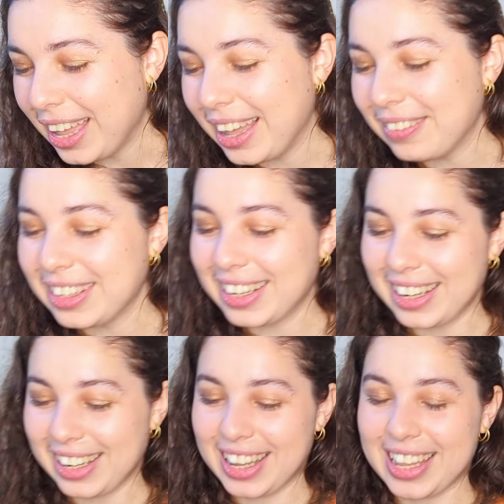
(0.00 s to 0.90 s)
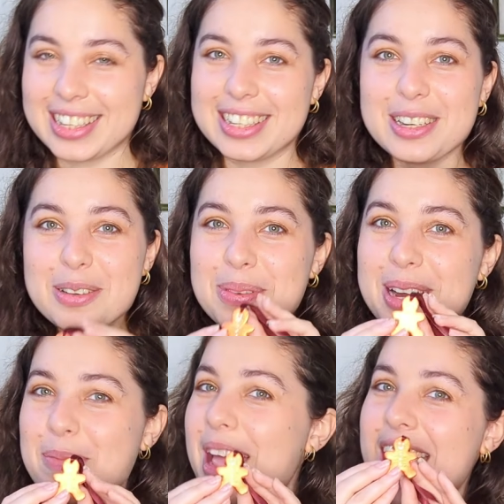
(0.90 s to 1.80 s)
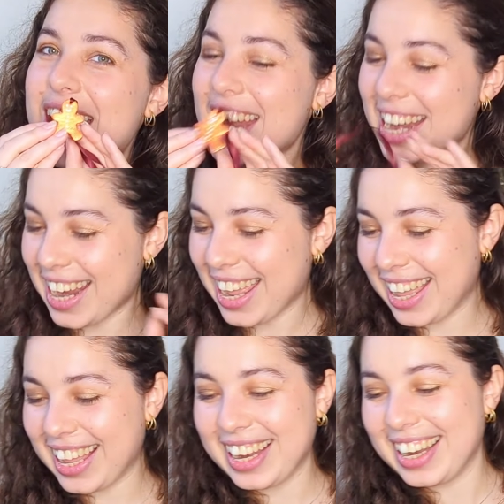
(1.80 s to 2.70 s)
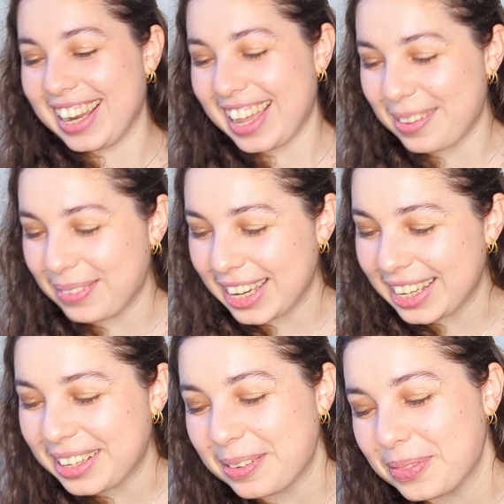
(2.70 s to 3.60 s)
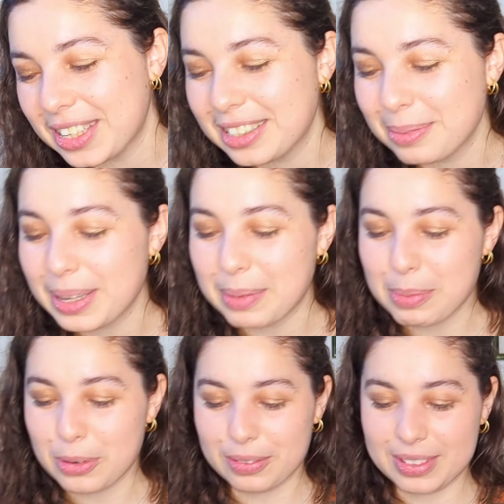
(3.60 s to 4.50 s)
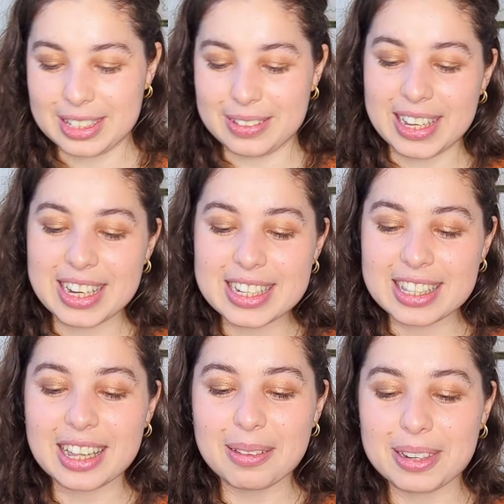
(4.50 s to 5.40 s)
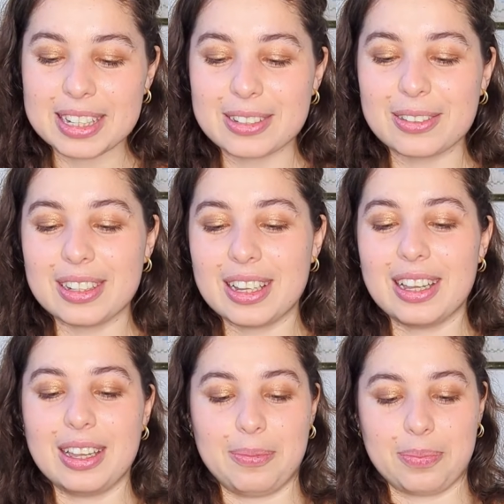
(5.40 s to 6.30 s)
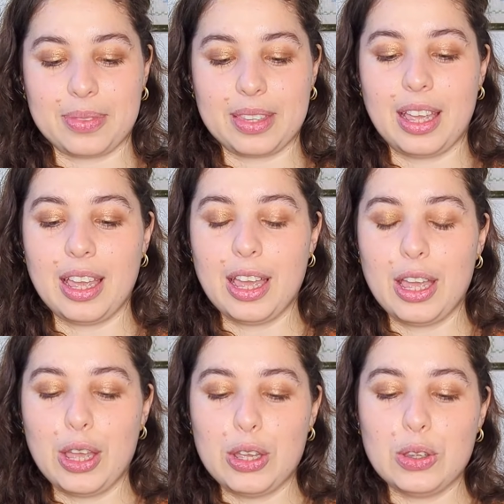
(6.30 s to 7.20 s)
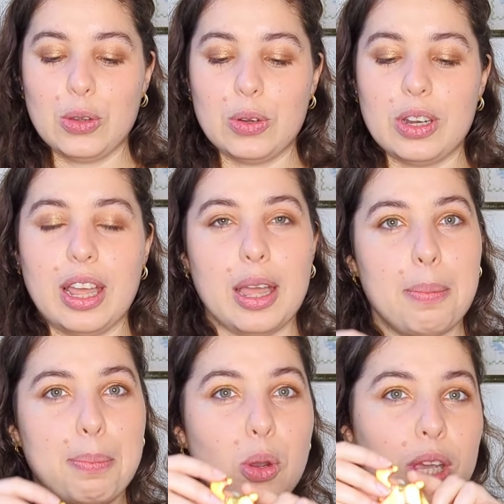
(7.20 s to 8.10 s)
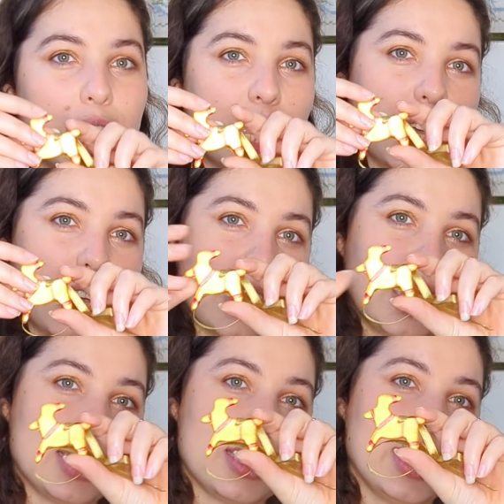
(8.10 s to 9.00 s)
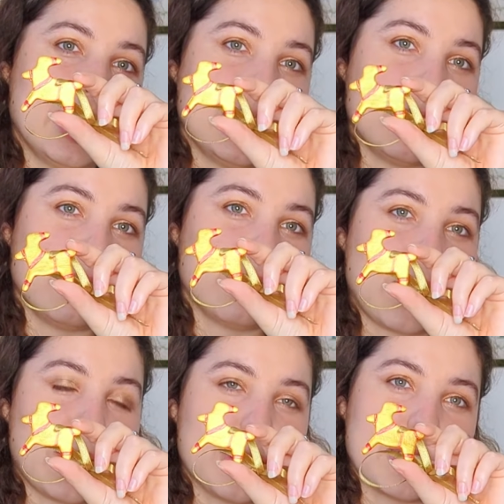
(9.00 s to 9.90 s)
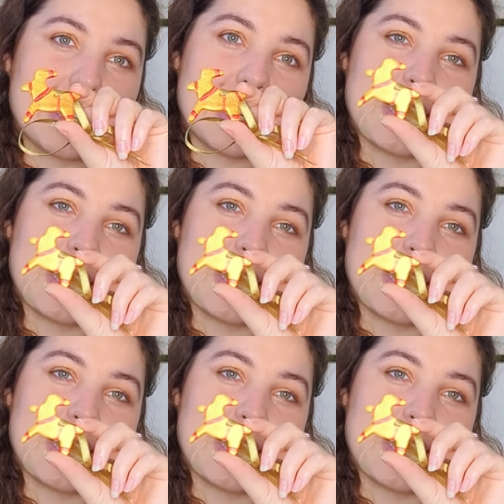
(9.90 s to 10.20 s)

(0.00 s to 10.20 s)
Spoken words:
I have a little gingerbread man, and I made, this is maybe more of a Swedish thing, but it's called a julebukk. It's a little sort of goat